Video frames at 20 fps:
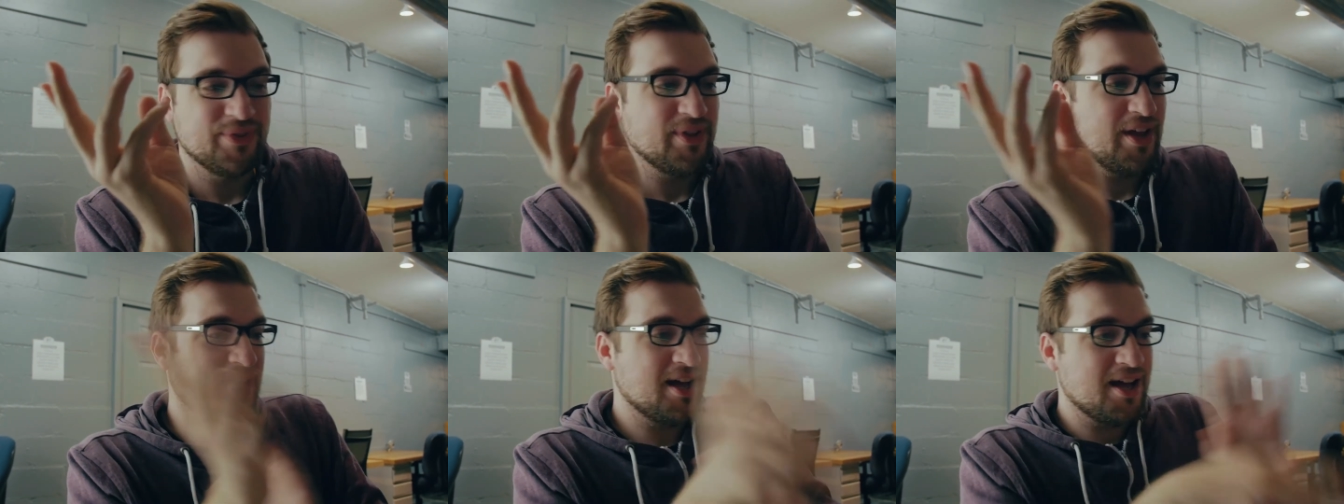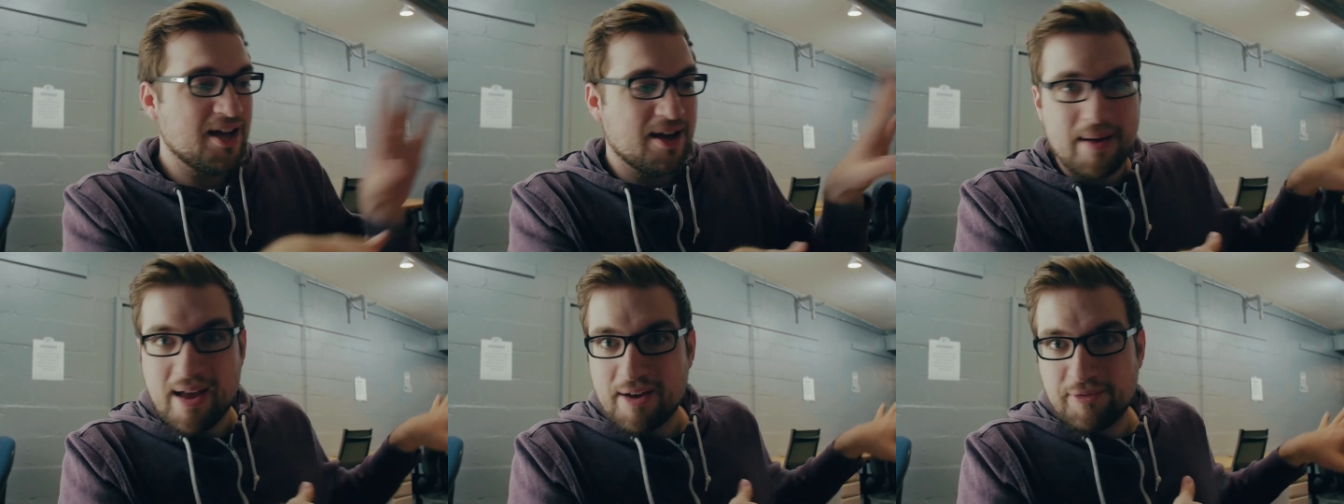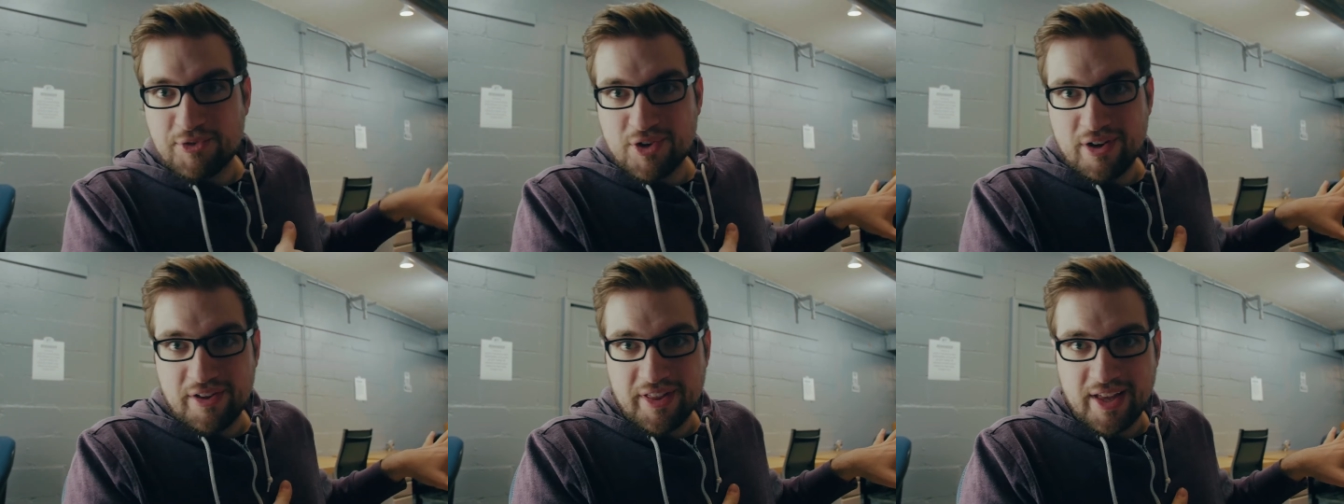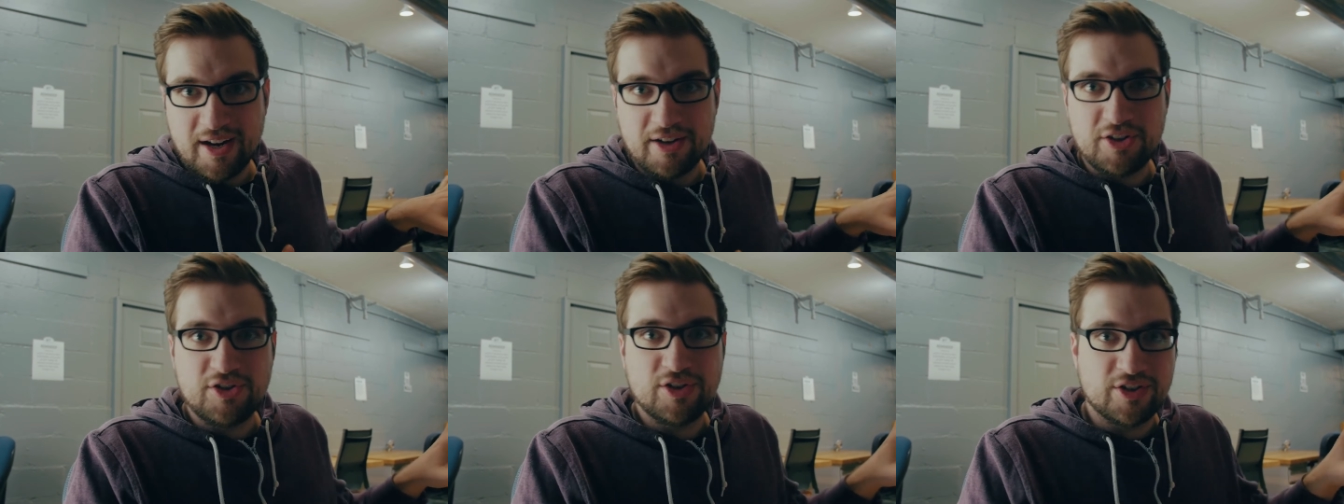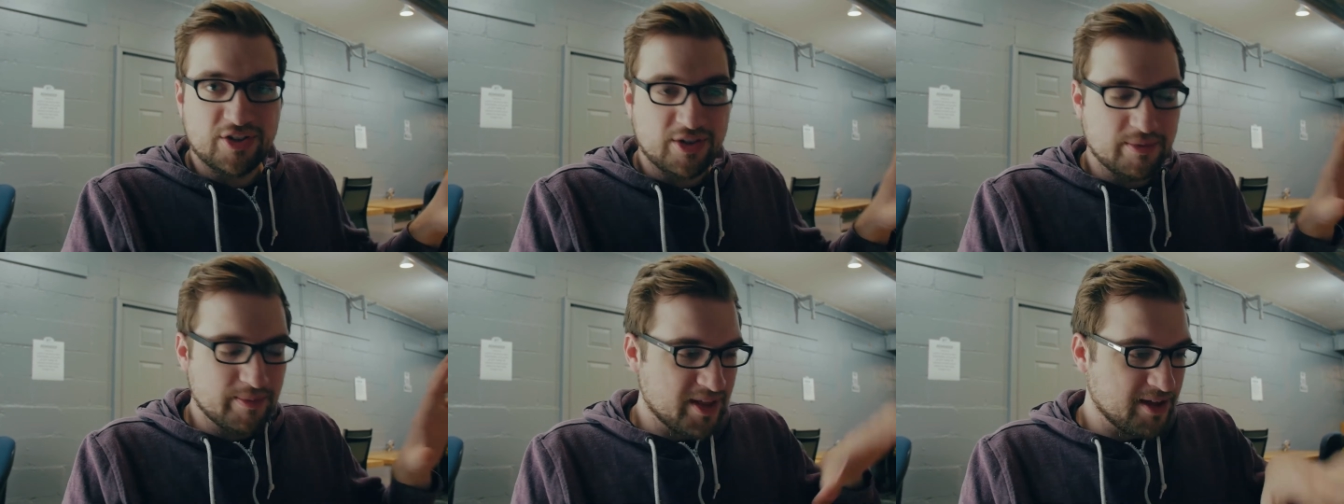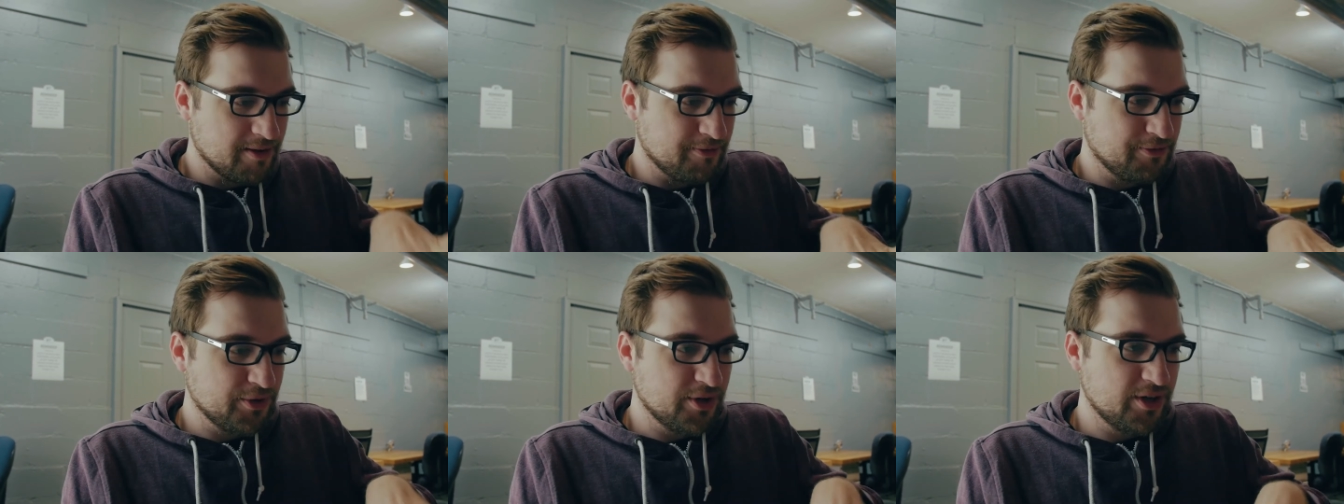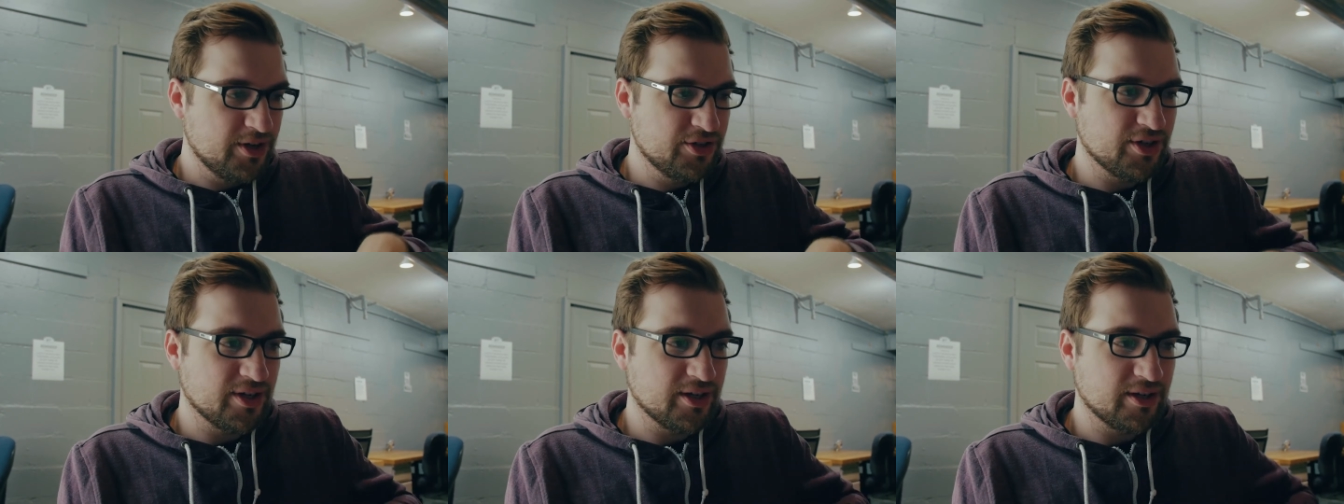uh, after all that, I took some of that
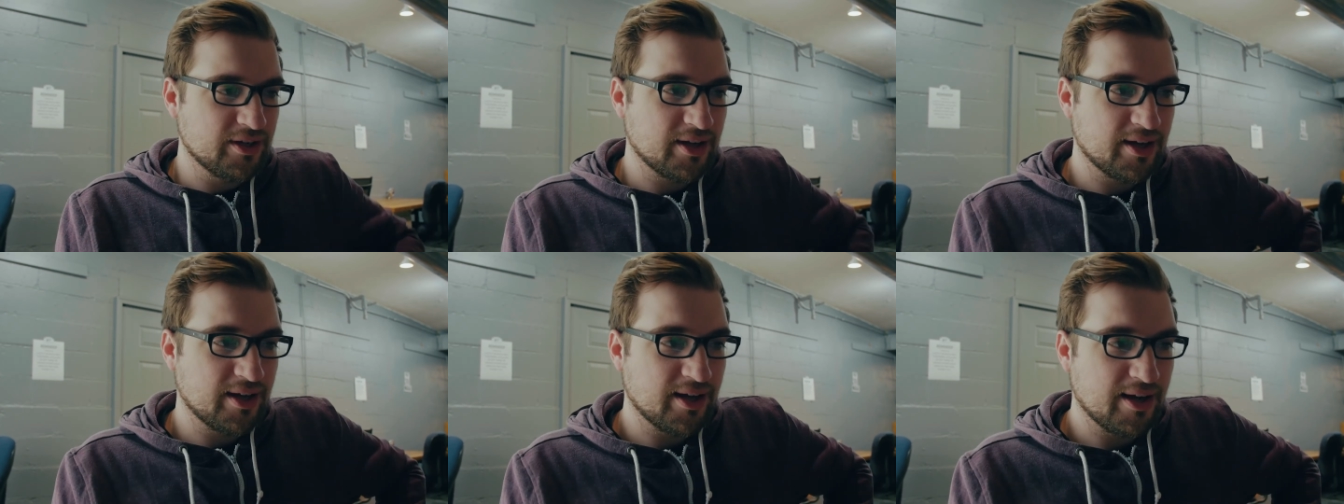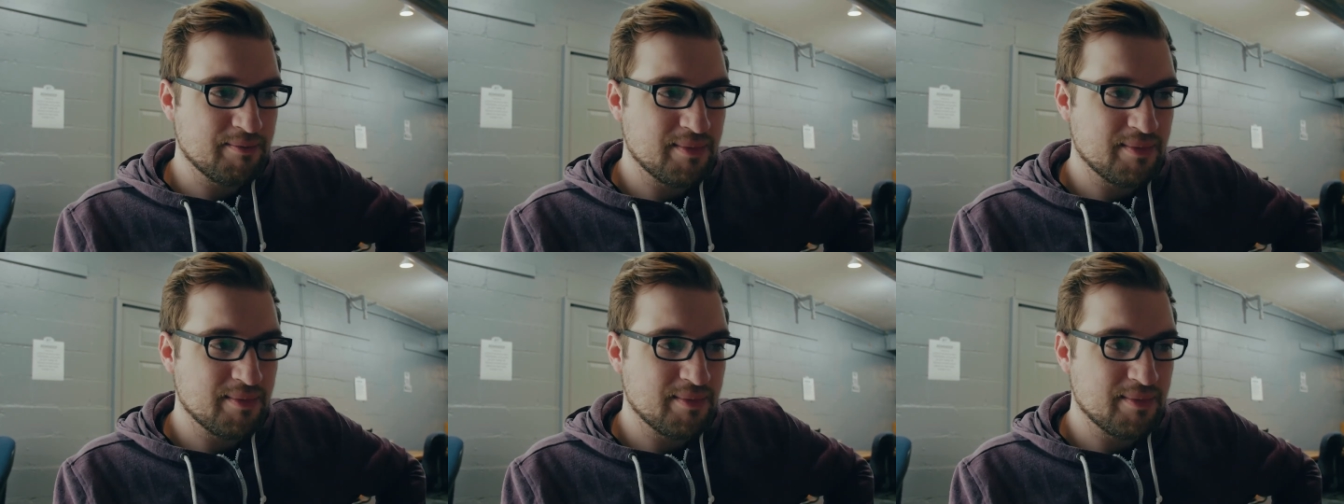footage and I uh,